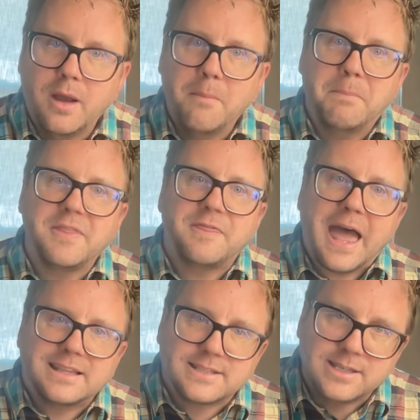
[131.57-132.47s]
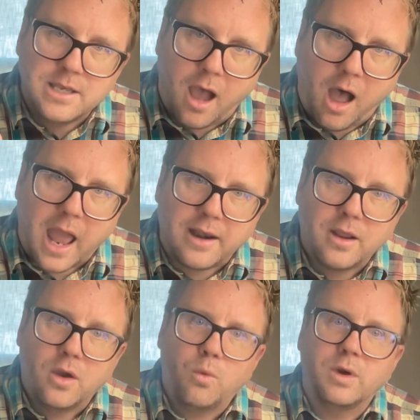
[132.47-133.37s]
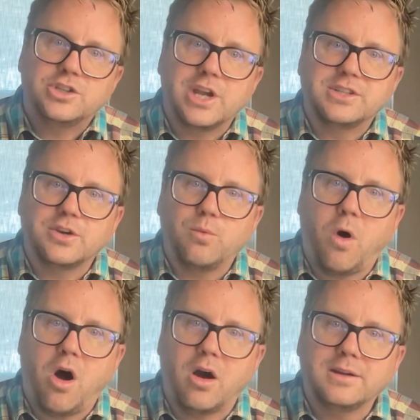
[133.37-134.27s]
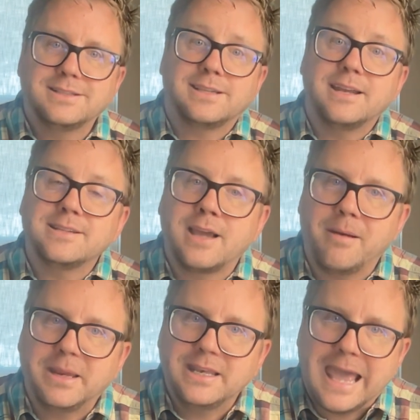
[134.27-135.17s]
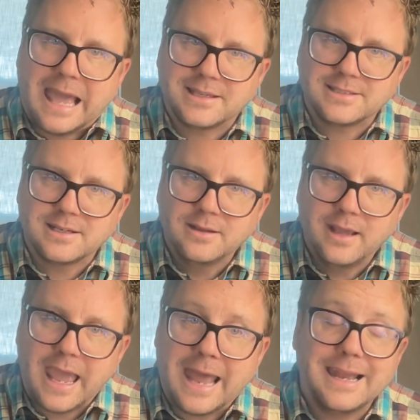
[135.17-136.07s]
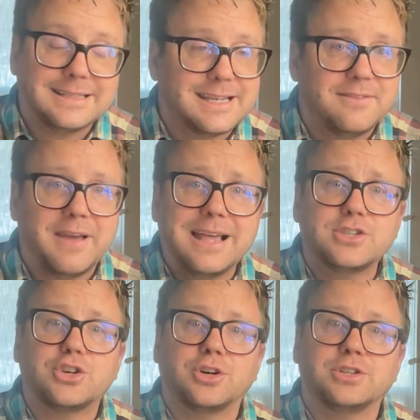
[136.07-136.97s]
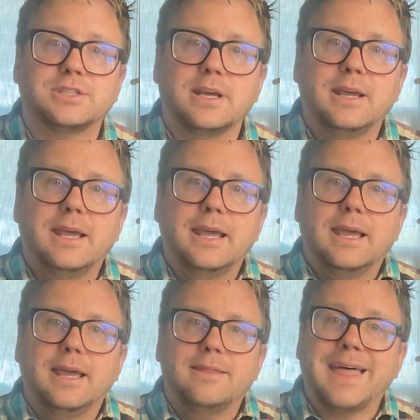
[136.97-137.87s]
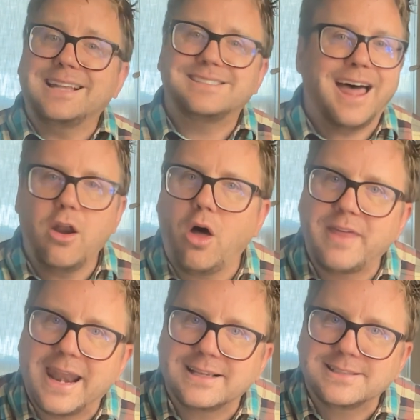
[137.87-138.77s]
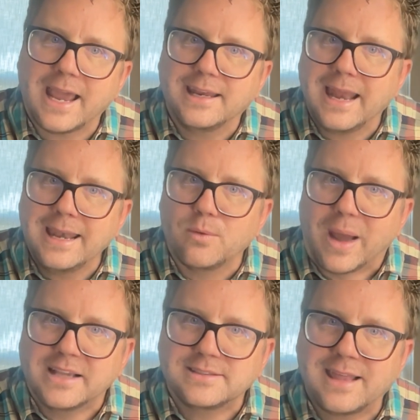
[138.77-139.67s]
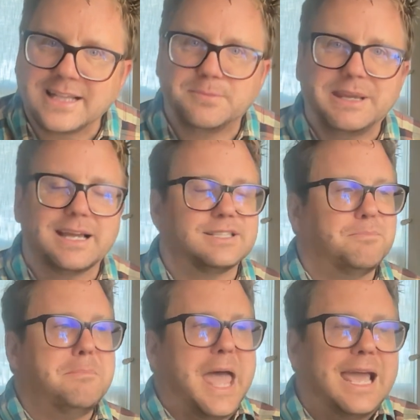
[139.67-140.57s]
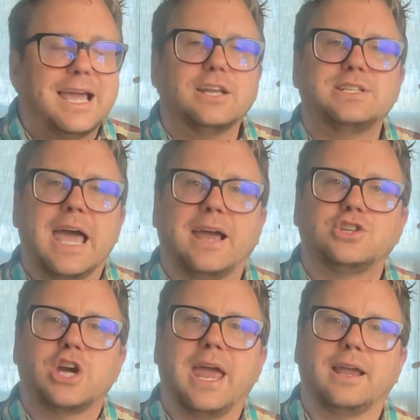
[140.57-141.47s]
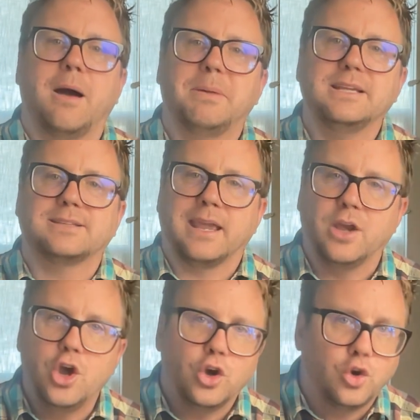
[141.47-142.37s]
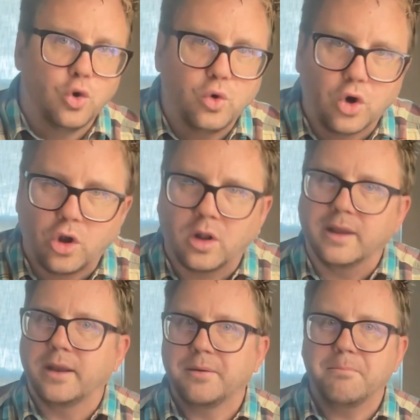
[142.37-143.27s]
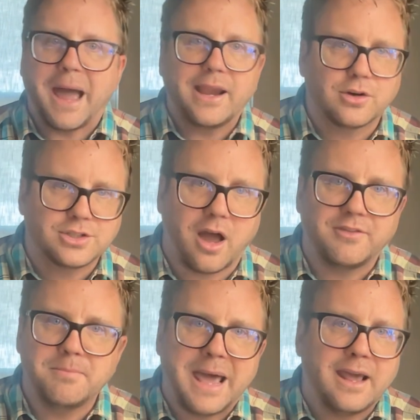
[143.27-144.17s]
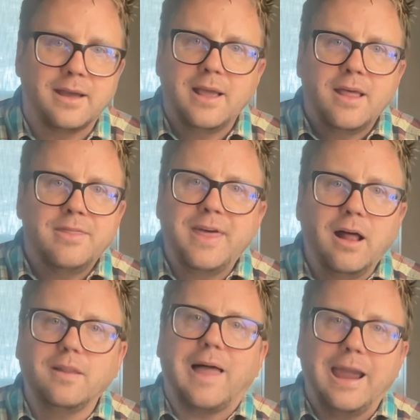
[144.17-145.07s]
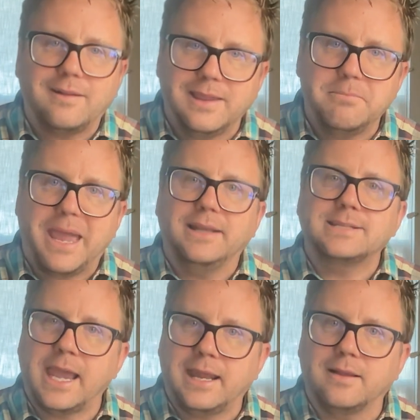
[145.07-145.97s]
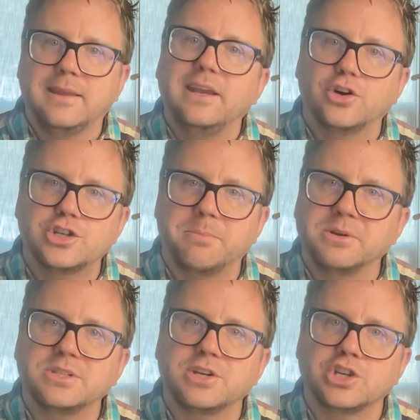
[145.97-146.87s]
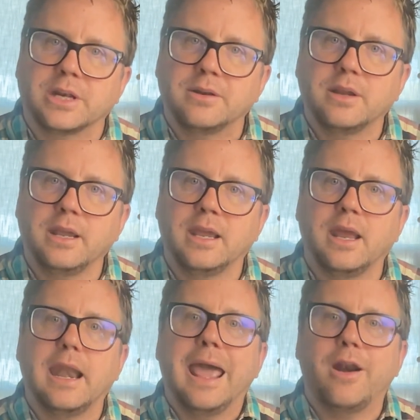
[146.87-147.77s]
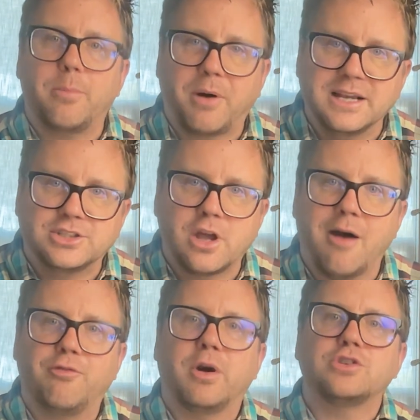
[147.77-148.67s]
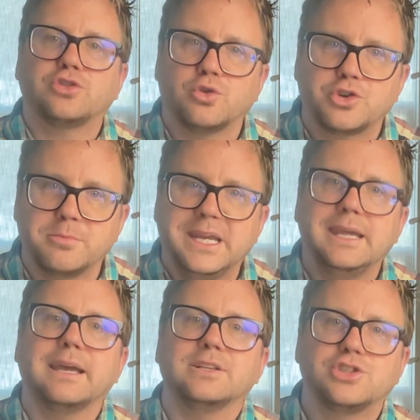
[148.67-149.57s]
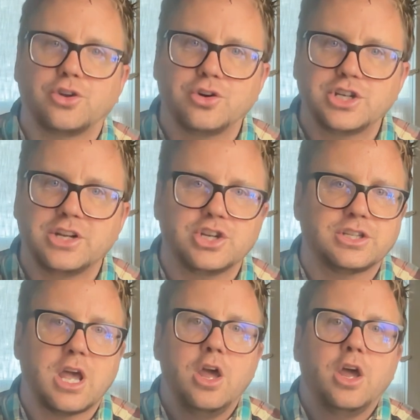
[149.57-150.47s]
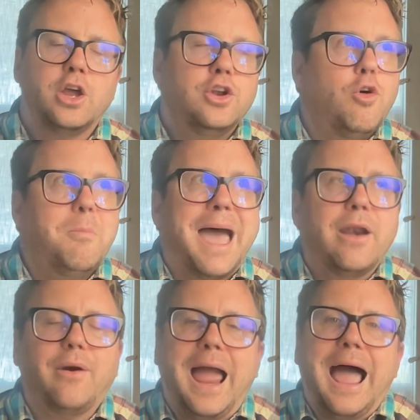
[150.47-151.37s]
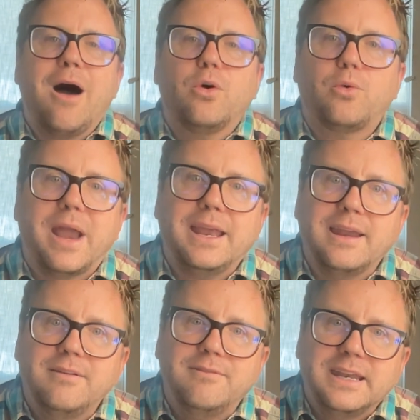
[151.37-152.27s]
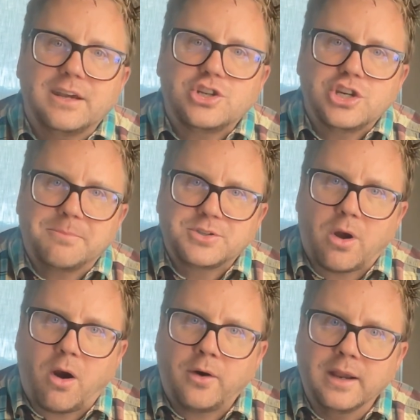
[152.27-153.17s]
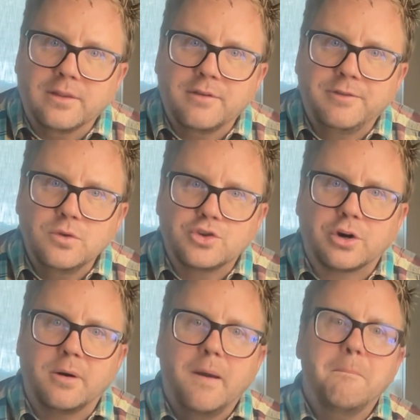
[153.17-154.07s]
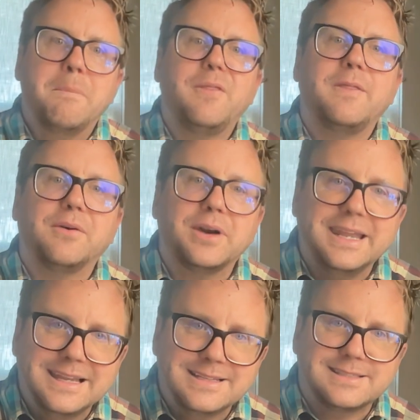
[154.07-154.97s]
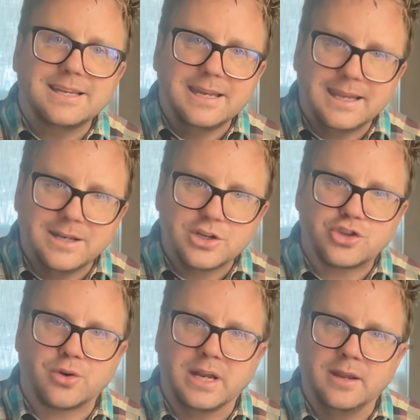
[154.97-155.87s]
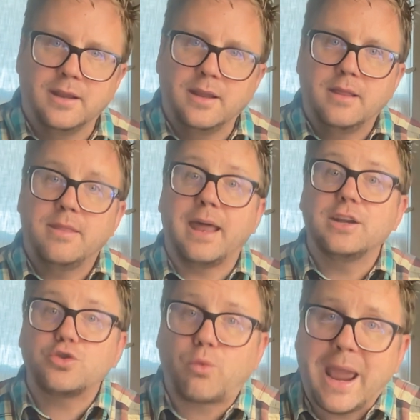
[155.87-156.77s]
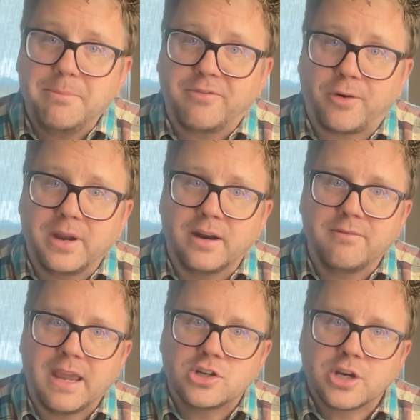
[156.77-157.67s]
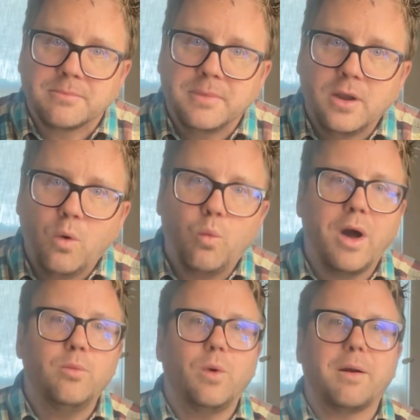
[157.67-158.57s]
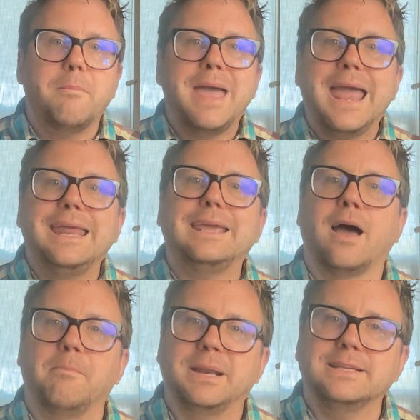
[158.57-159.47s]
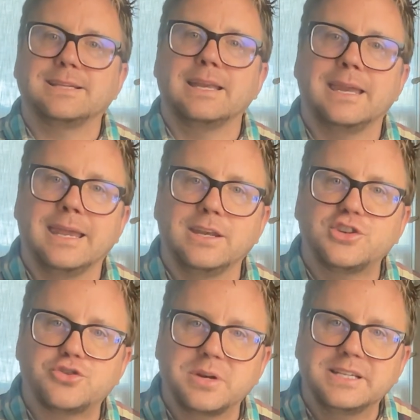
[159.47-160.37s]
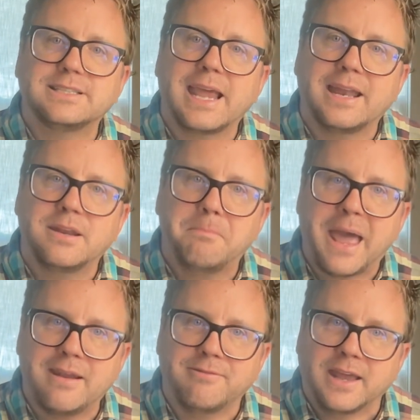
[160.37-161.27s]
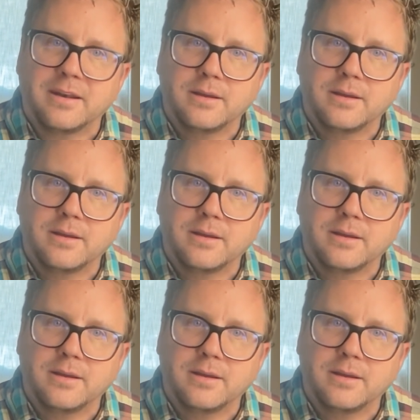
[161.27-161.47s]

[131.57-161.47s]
But that's not what Jensen Huang said is coming next. And as investors, that's not all that exciting anyways. That's because mega tech giant companies like Google and Microsoft and Meta, they'll likely maintain a leadership position in enterprise software, social media, and search engines, no matter how great NVIDIA chips are in the future. But there is an industry that is ripe for innovation, one where many companies in industries stand to benefit.